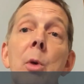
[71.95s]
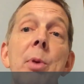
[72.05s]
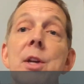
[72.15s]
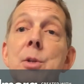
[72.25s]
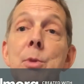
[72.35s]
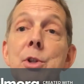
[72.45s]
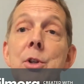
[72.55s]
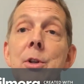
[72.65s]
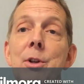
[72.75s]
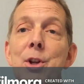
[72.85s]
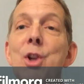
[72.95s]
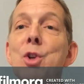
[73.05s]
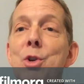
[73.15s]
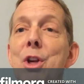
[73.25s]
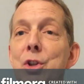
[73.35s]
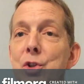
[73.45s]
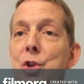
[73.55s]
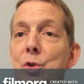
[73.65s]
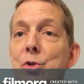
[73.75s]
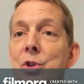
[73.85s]
or a pessimist? You get to
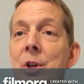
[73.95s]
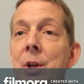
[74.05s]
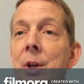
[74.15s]
choose.